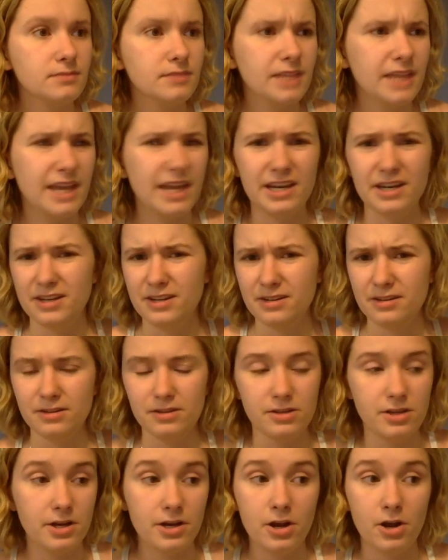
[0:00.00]
And,
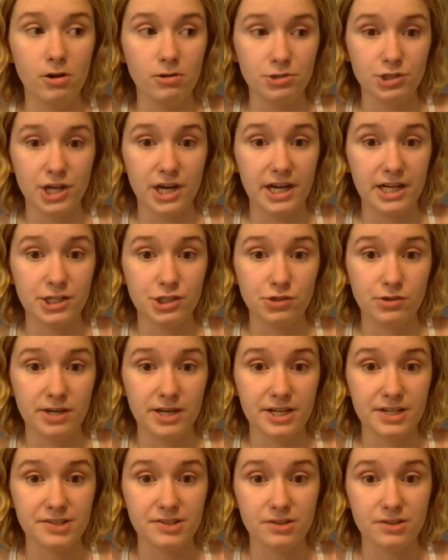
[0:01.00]
you know, giant trees,